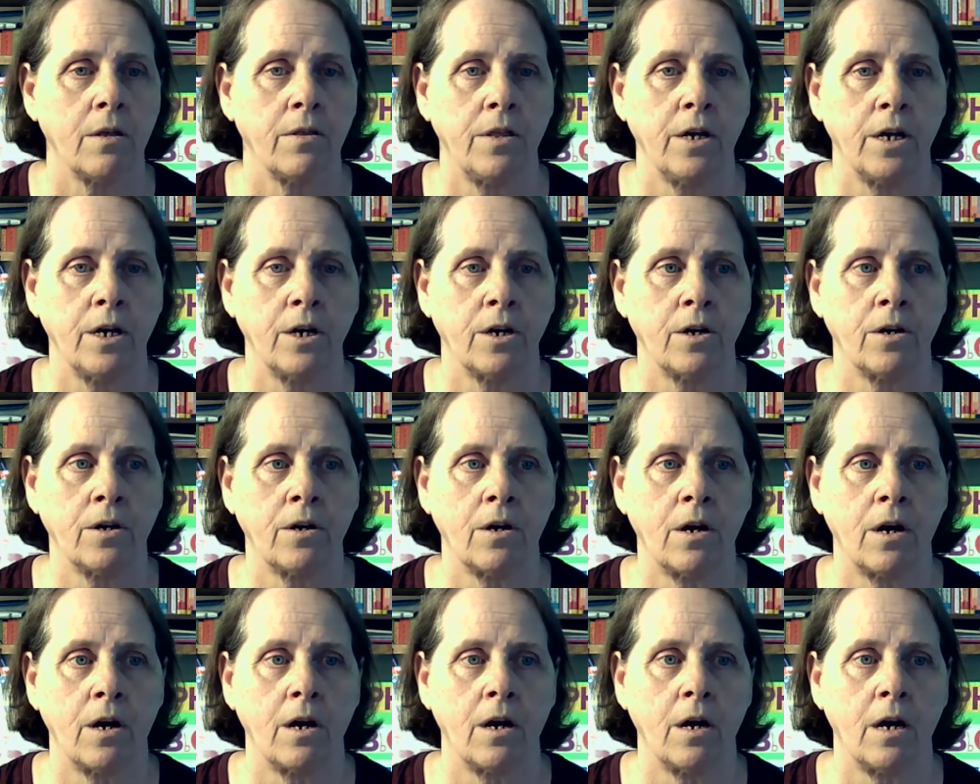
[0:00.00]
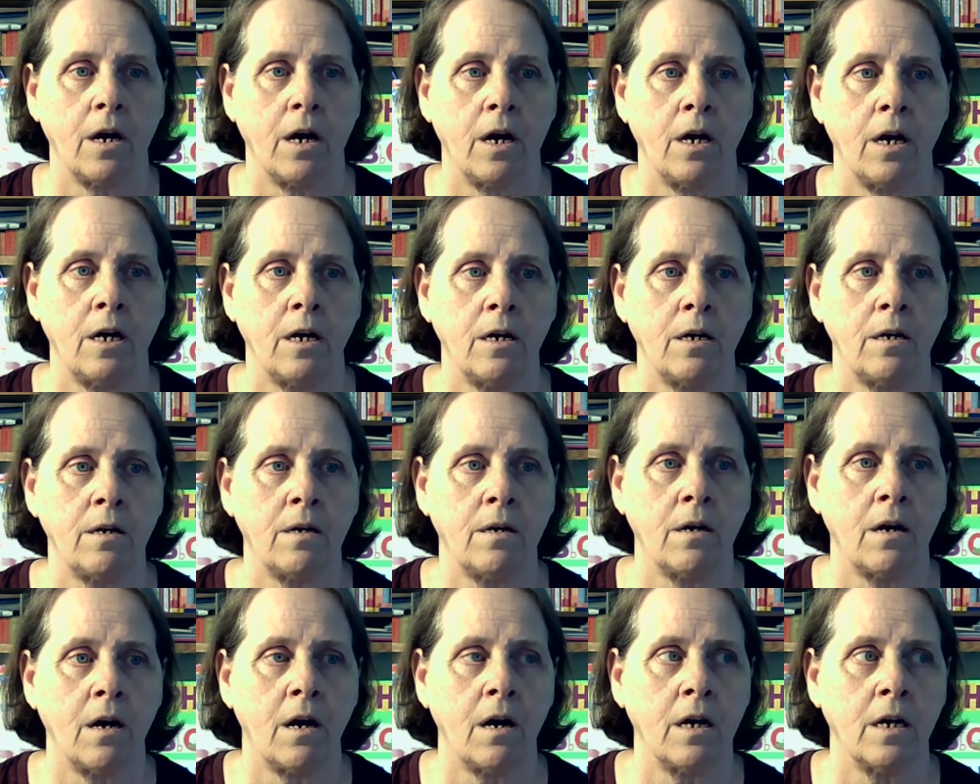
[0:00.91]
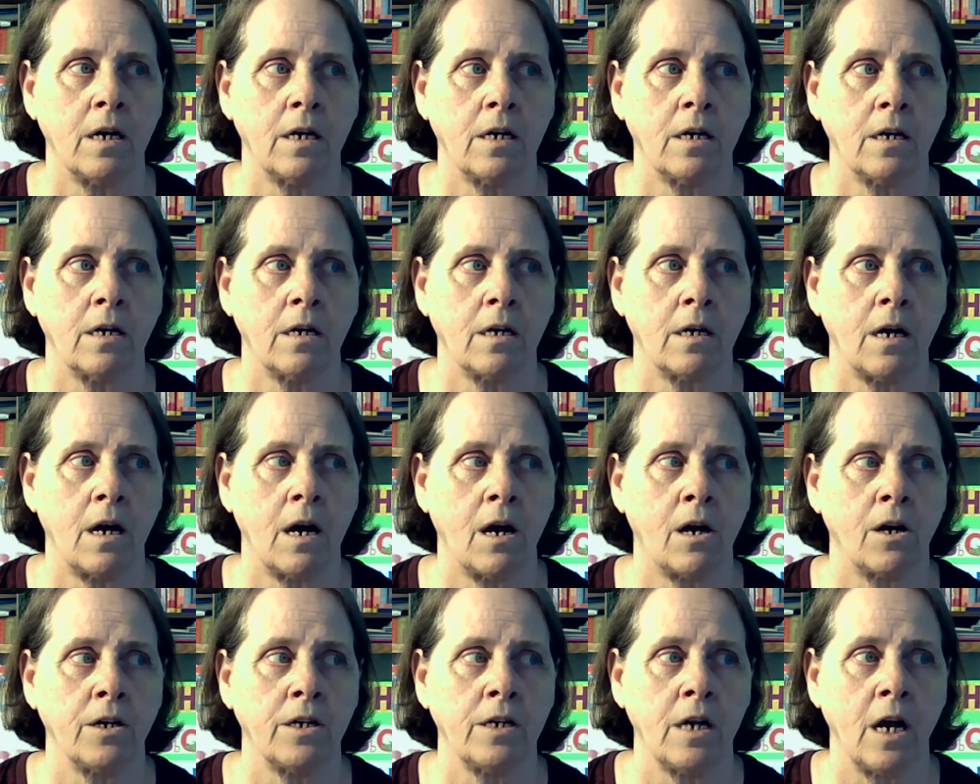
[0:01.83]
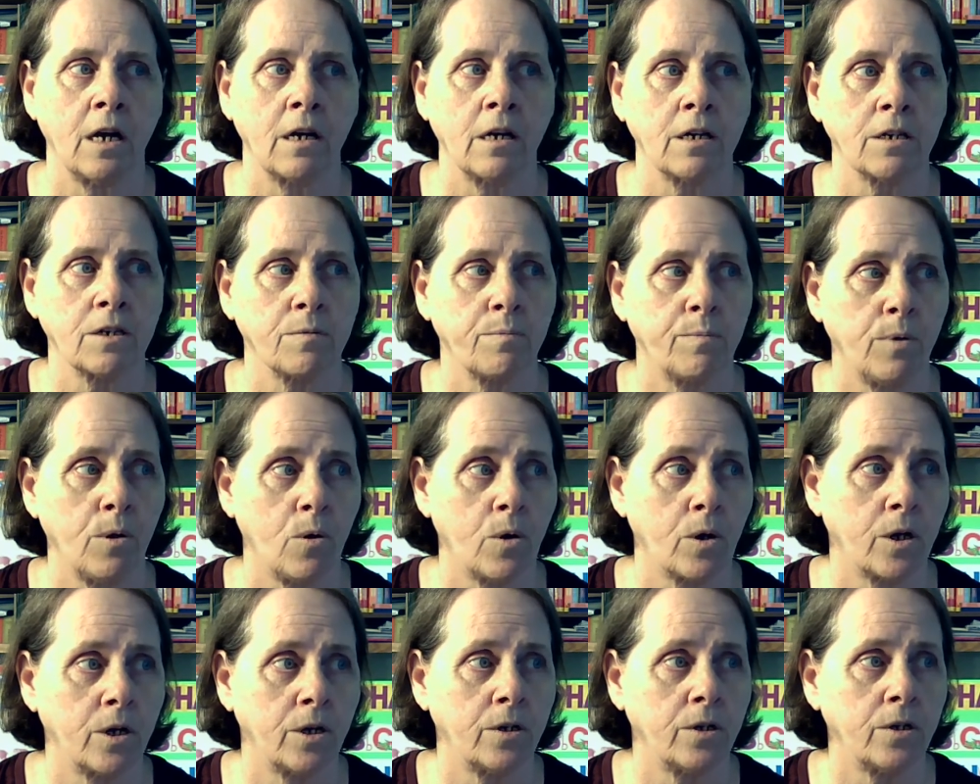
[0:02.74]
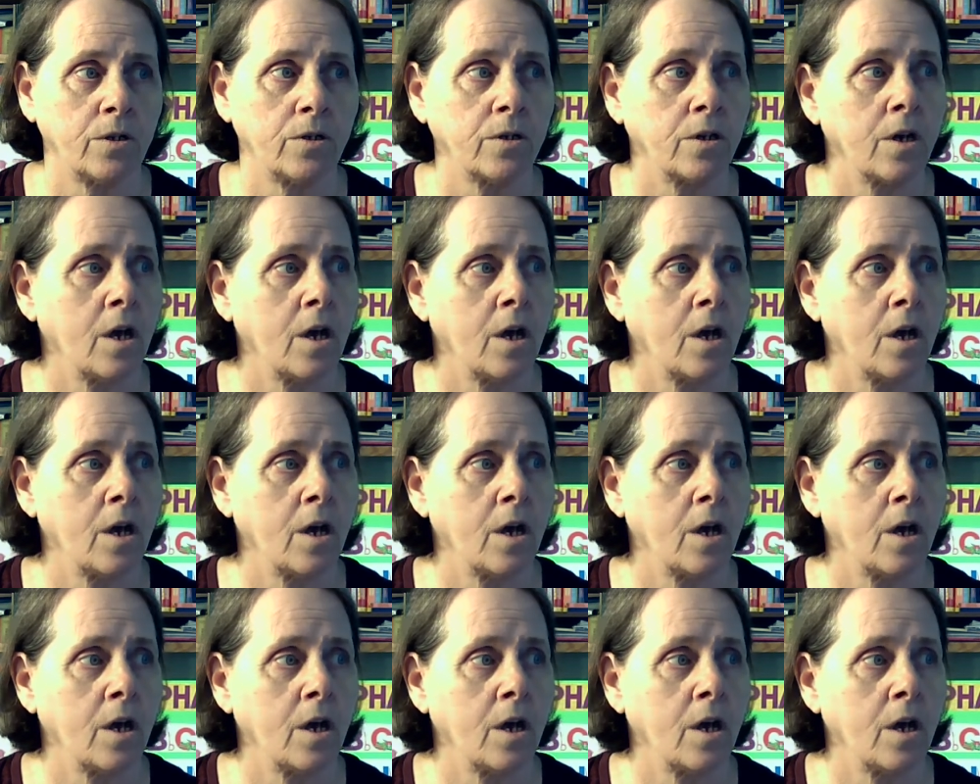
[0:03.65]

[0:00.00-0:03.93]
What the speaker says: there are Young Explorers,